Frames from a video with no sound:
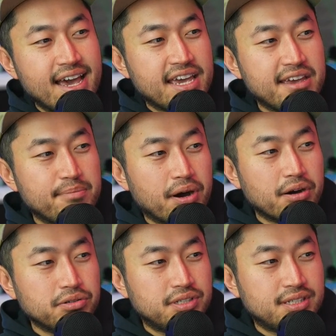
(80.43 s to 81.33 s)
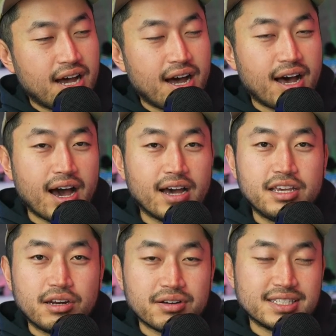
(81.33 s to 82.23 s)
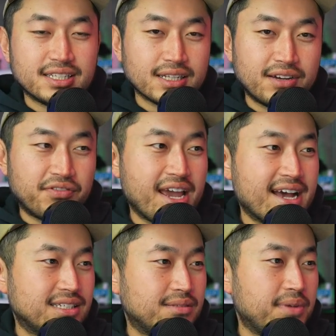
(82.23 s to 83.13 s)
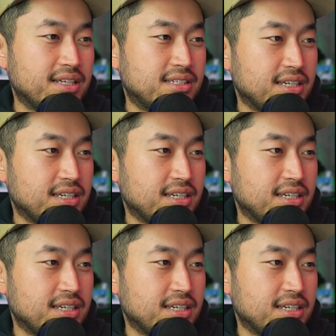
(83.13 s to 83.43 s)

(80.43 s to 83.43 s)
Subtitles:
He posts, his delivery estimates.